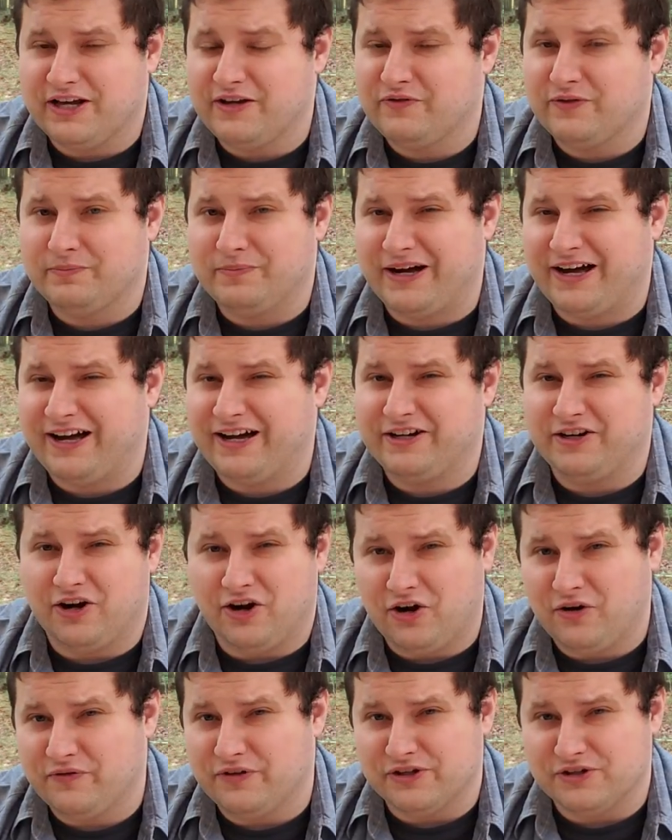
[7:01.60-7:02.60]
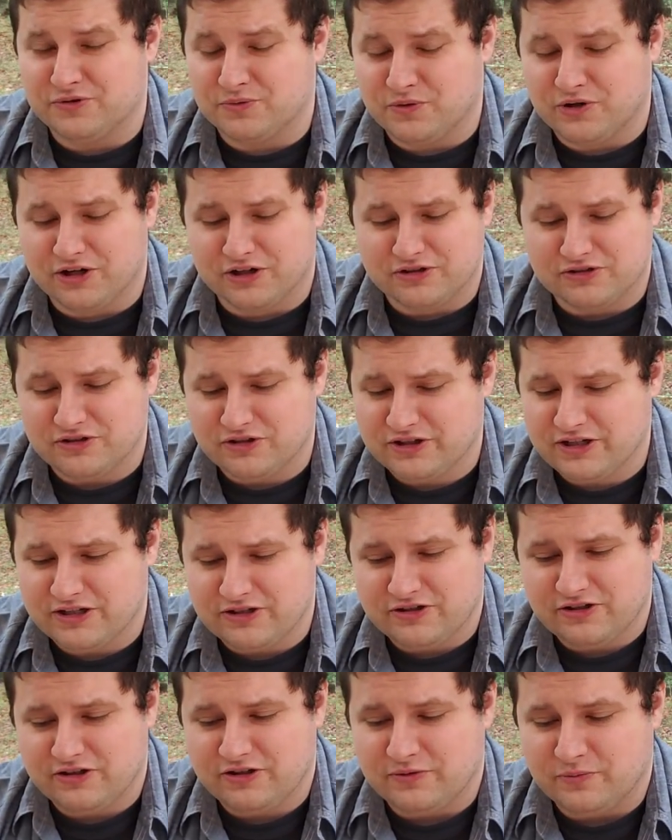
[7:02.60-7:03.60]
even behind all these words. Look
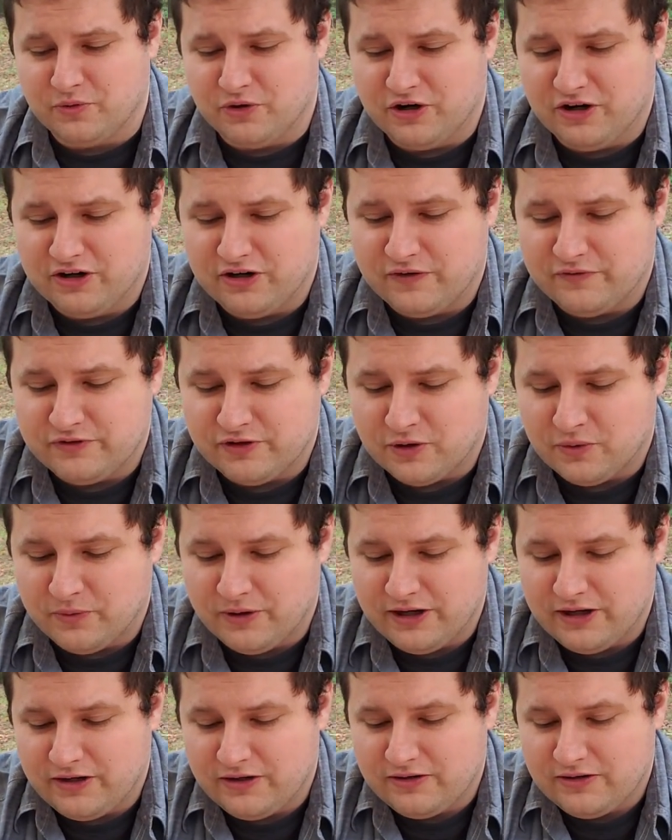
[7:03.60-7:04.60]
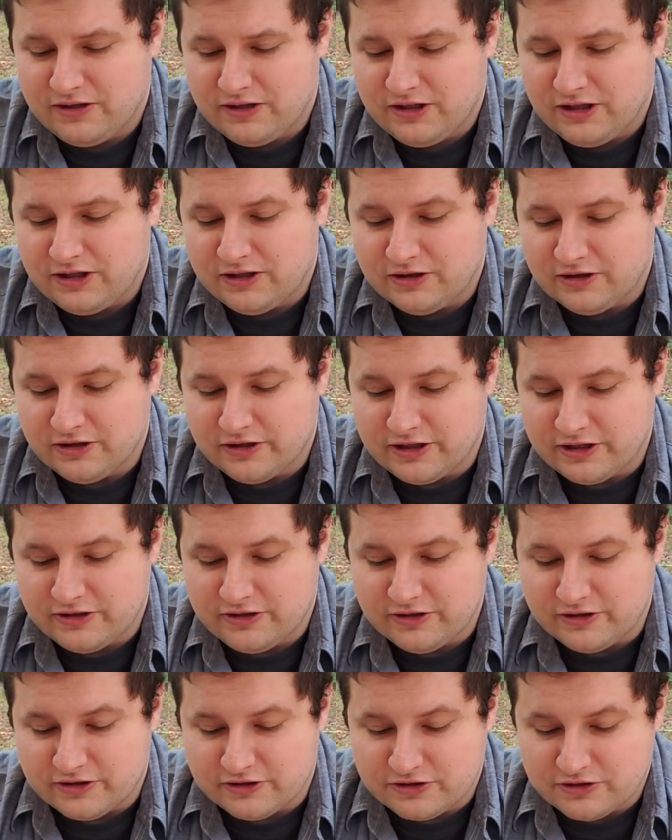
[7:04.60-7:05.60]
into the word of Noel. Look
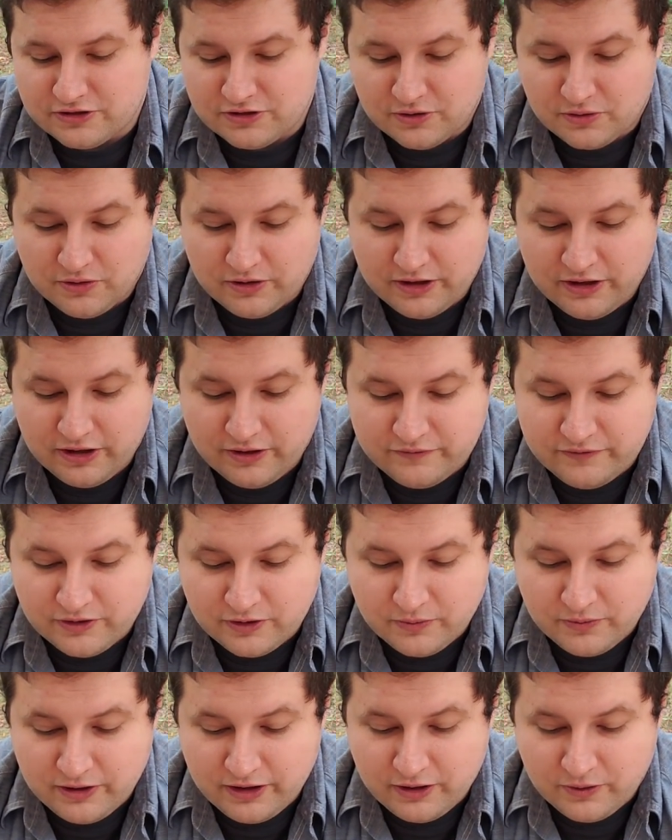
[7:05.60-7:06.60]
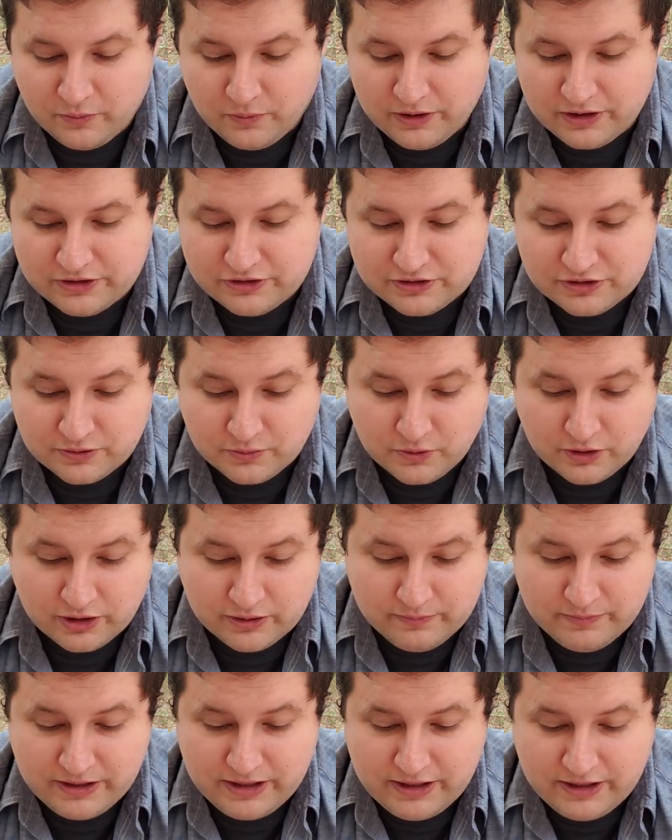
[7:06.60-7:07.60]
into the story of Noel. What does the
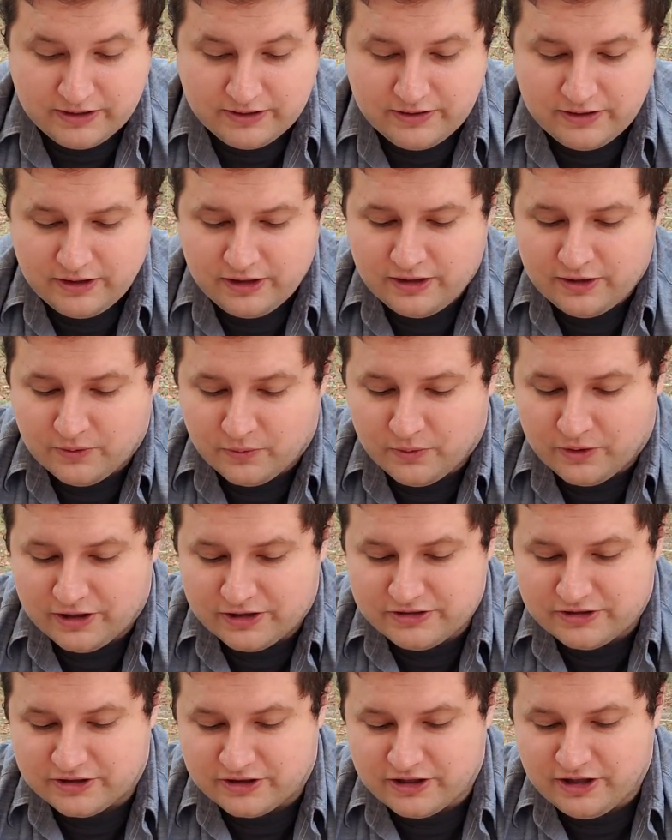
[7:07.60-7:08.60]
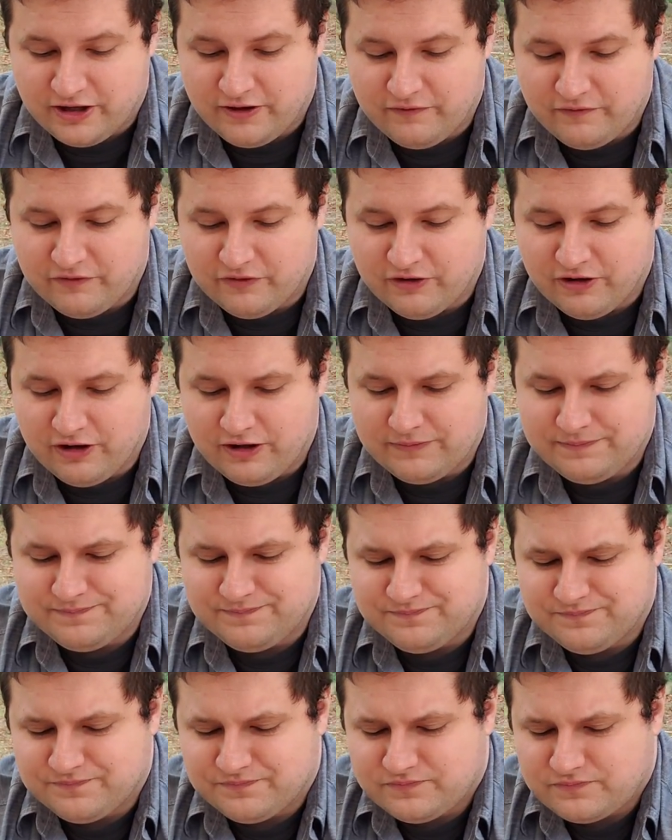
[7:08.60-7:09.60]
word mean? Where does it come from?
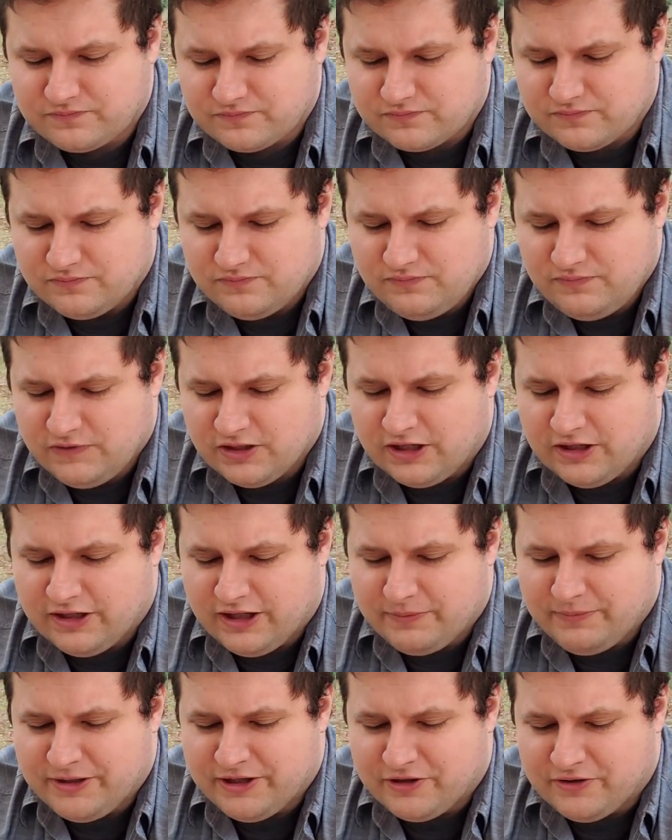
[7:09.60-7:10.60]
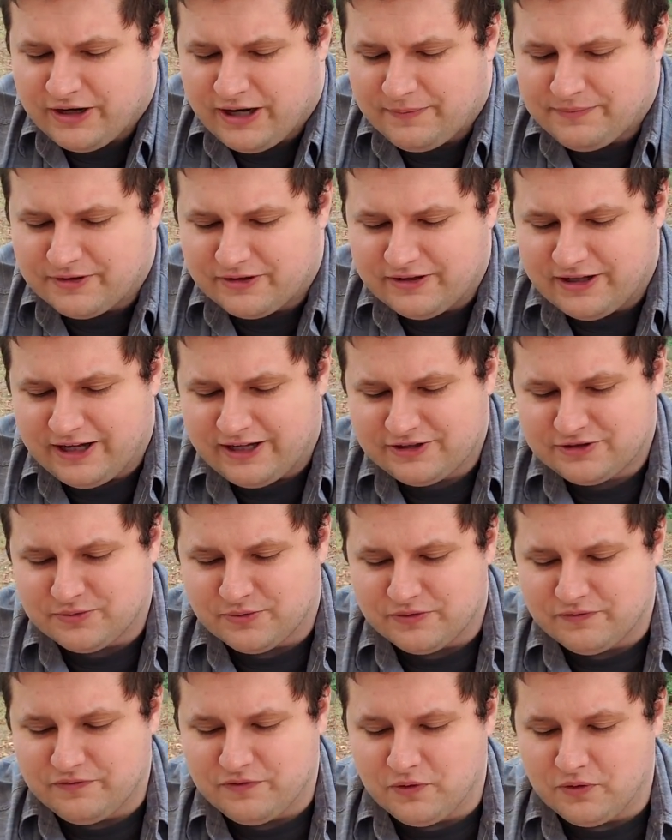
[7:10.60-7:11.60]
Uh, let me grab the last
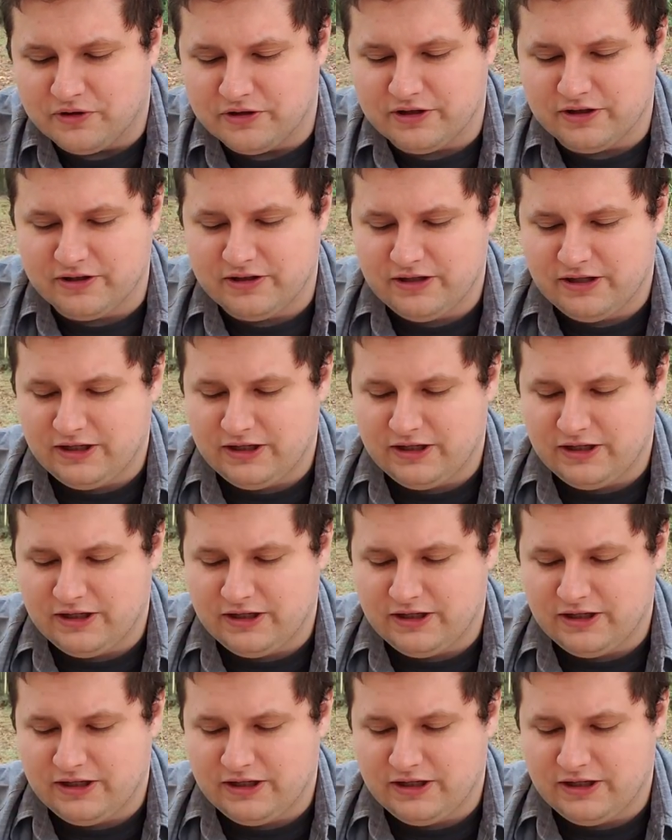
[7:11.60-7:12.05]
one for you.